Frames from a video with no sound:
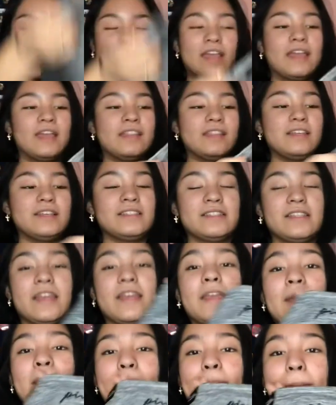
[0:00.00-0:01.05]
And they say
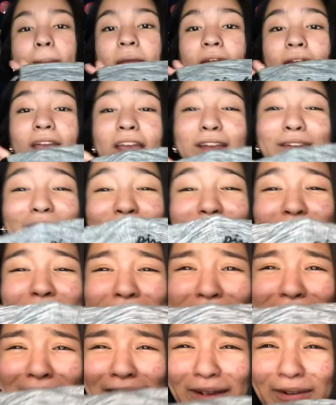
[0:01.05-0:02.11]
pink right
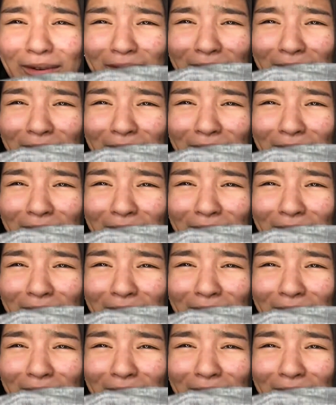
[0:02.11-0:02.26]
there.